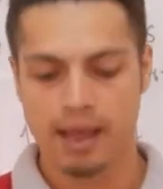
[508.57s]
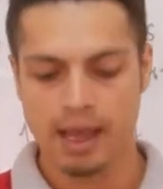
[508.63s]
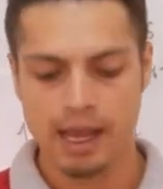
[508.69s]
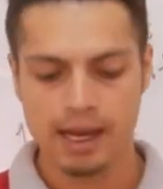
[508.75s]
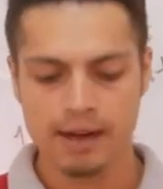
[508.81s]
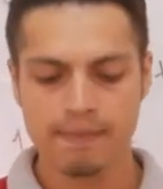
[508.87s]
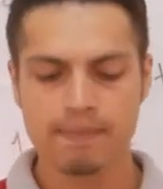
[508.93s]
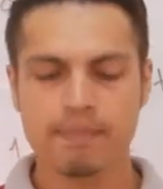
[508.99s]

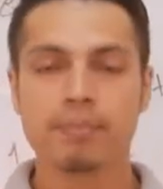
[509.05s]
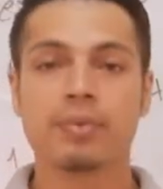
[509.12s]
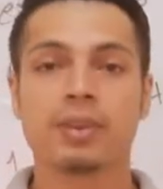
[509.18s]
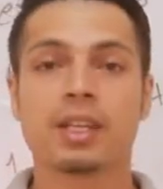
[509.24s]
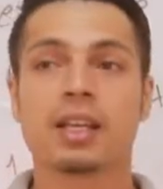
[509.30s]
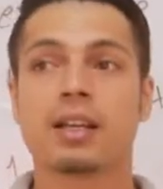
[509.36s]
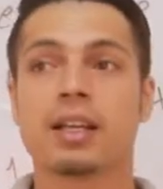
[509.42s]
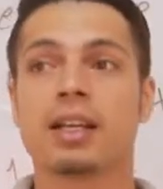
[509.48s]
and
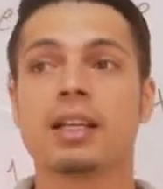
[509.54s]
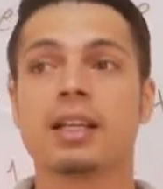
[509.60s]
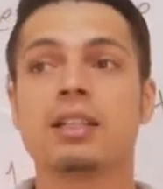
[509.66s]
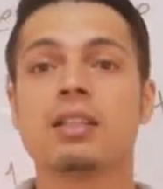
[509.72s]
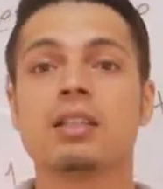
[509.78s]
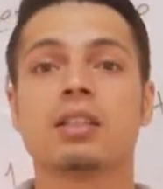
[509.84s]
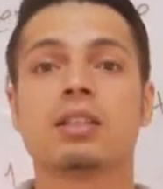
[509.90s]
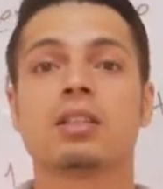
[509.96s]
it
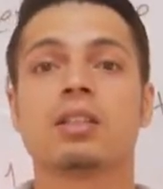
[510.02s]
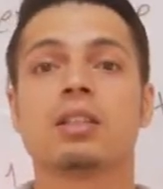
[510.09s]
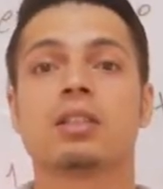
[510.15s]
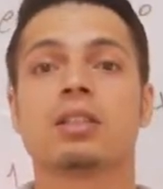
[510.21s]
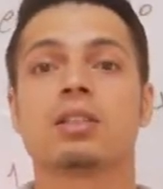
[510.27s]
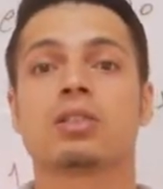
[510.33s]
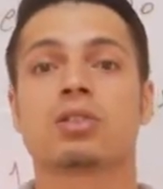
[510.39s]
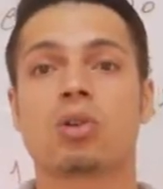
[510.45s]
is
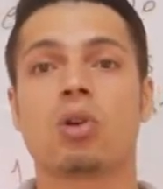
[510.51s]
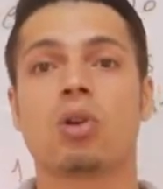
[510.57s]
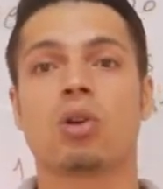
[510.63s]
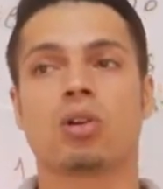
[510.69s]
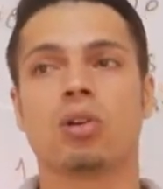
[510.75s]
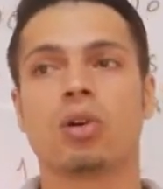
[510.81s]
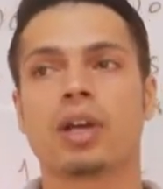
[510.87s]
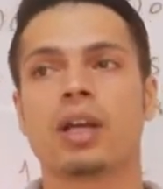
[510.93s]

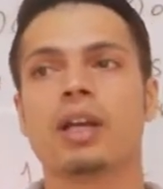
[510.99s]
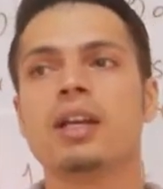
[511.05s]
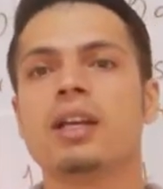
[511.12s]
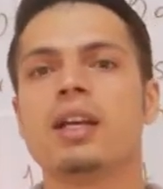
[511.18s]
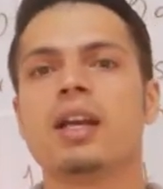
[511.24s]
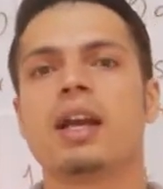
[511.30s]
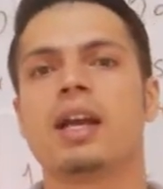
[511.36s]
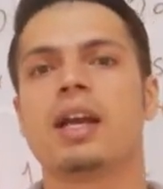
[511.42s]
strong, okay.